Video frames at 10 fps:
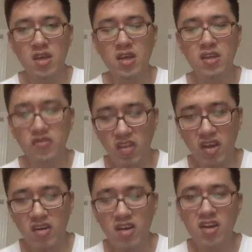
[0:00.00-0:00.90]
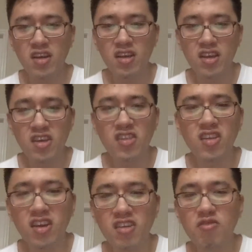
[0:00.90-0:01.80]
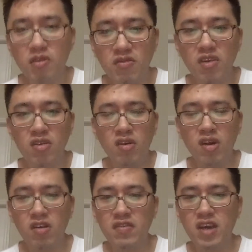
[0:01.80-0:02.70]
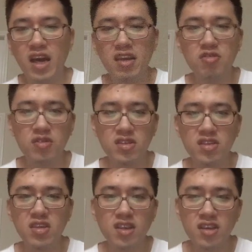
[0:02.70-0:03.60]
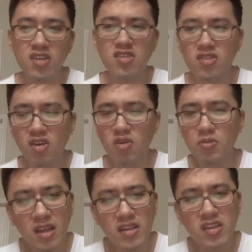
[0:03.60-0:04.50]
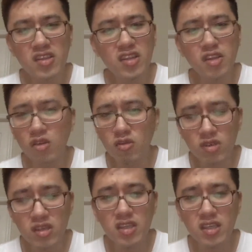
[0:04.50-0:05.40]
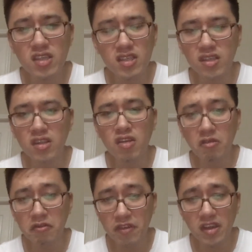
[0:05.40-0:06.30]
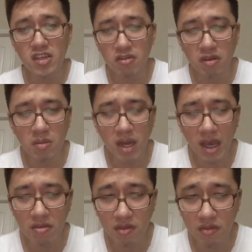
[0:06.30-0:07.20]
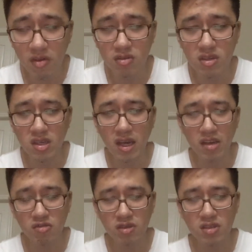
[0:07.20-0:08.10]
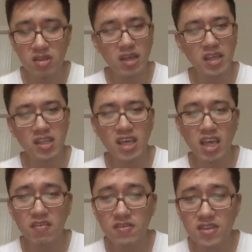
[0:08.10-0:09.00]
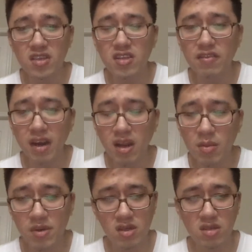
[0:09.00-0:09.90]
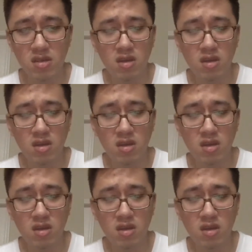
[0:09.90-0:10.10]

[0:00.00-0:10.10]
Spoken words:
there in the review of the iTunes. So using this new feature, reply reviews in iTunes, it gives the developers